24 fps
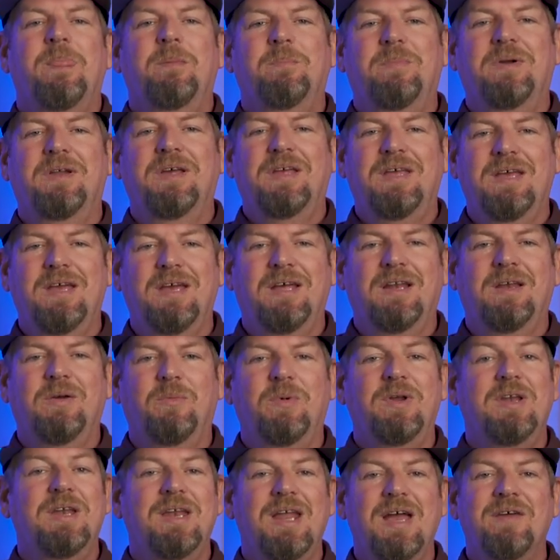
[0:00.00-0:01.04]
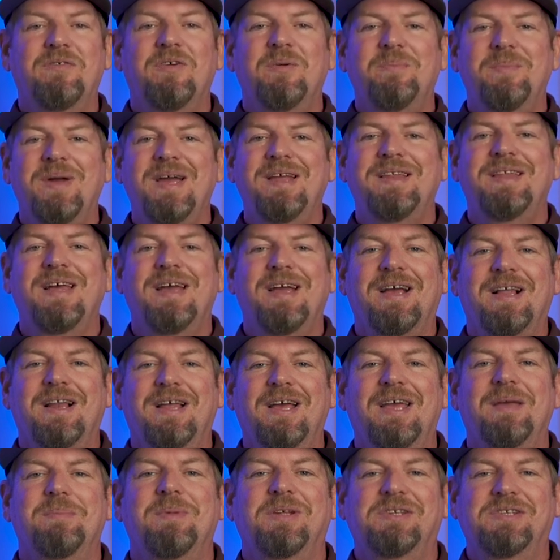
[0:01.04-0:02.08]
But again, we never made that
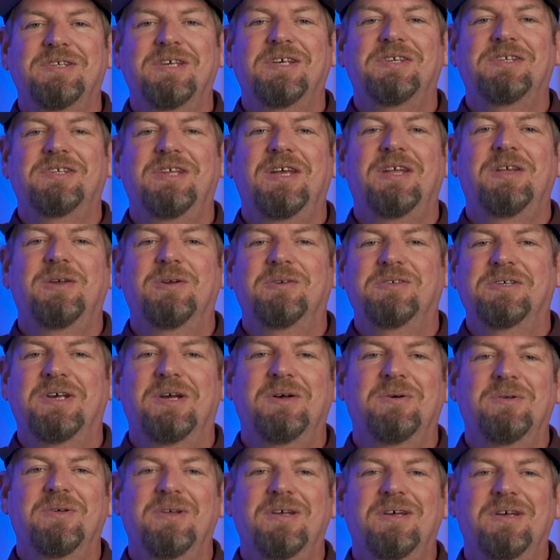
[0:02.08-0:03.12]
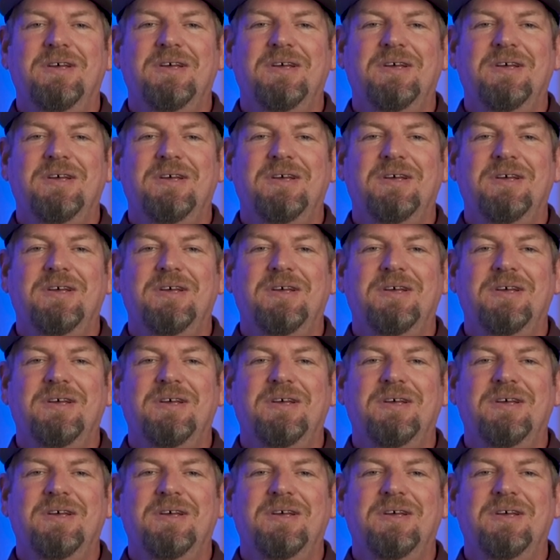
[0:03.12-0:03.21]
claim at 16 years old.